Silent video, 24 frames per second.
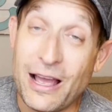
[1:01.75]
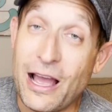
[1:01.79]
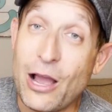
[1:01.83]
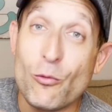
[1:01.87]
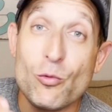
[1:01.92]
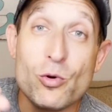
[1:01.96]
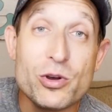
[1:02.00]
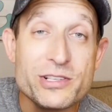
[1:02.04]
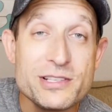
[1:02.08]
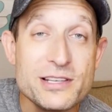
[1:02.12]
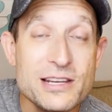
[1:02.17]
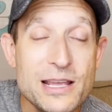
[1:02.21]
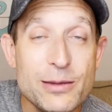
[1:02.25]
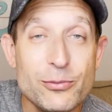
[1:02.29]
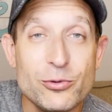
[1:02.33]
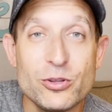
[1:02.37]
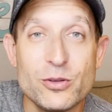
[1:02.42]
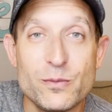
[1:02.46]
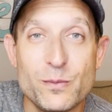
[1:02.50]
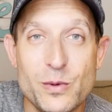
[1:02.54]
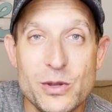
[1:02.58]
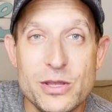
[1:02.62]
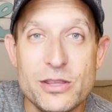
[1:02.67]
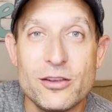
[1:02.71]
I wasn't able to
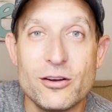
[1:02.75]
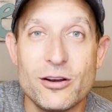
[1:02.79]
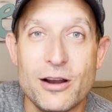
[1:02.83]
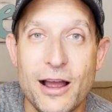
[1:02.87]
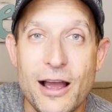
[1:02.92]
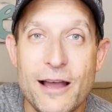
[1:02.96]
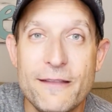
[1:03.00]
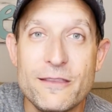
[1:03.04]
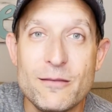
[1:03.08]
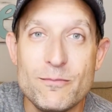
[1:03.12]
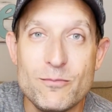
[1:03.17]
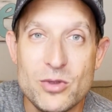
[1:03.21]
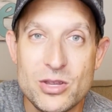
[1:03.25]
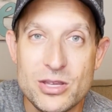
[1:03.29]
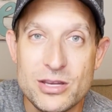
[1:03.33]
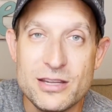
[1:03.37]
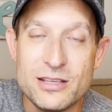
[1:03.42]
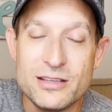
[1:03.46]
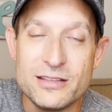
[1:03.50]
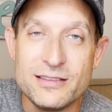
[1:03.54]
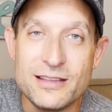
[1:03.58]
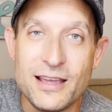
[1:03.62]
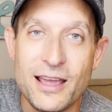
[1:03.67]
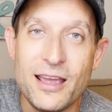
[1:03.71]
be there on the
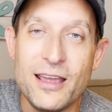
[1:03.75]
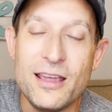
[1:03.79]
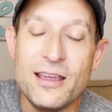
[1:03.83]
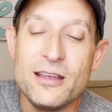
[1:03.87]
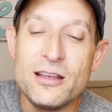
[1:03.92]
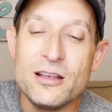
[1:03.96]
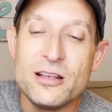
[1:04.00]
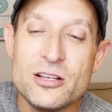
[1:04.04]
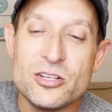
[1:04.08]
media day,